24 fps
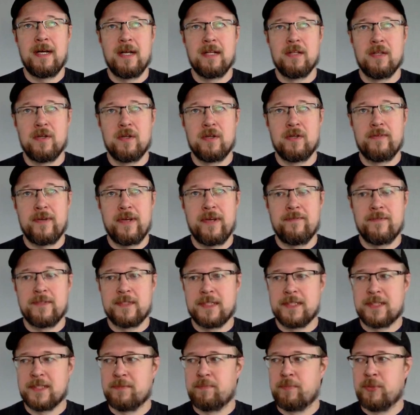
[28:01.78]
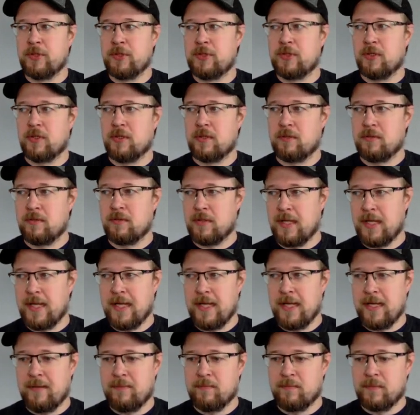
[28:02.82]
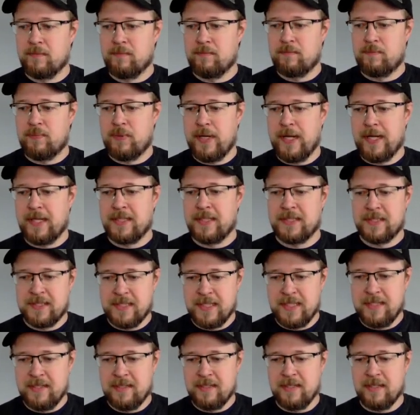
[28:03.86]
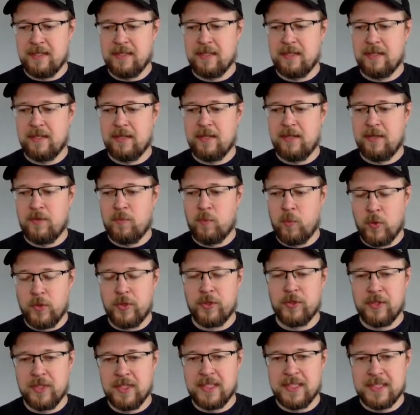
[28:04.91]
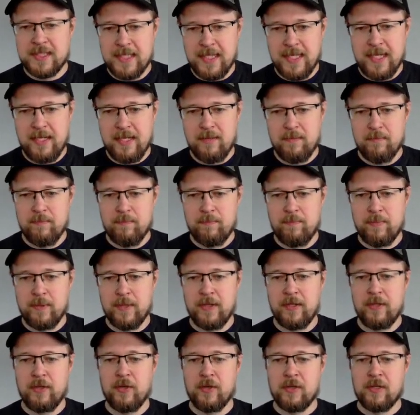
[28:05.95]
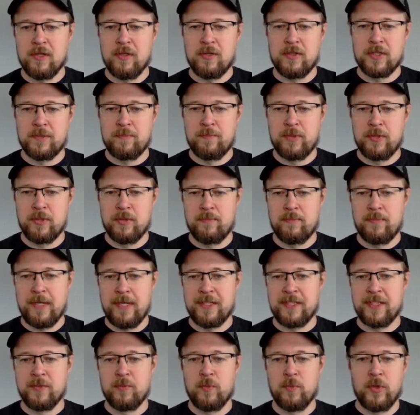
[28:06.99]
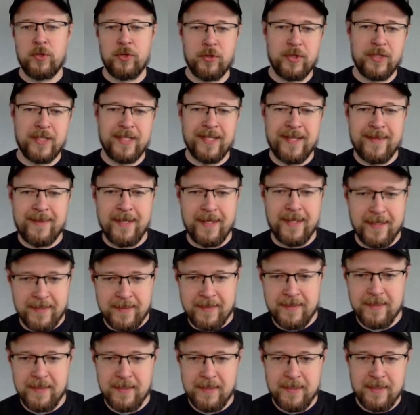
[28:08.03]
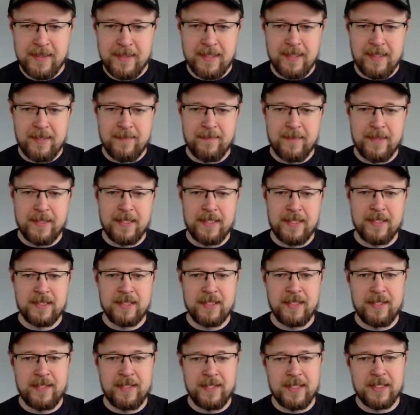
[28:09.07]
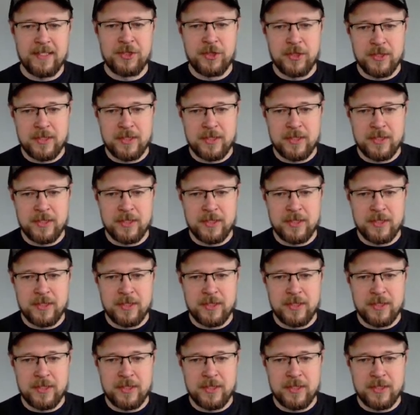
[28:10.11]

a lot of emphasis is put on practicing what you're going to say, but not a lot is put on practicing what you're going to think. And actually, I think that's